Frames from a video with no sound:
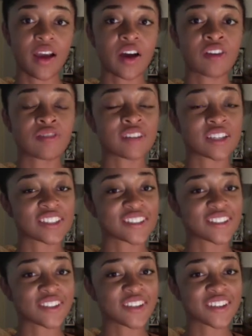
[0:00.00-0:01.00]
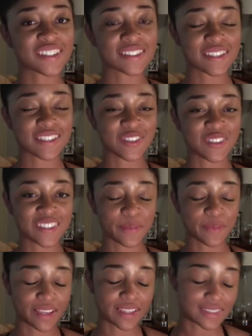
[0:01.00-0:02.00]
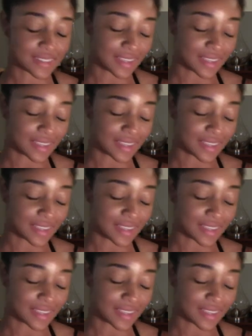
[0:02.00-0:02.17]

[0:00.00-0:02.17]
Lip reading: a registered nurse as soon as I pass the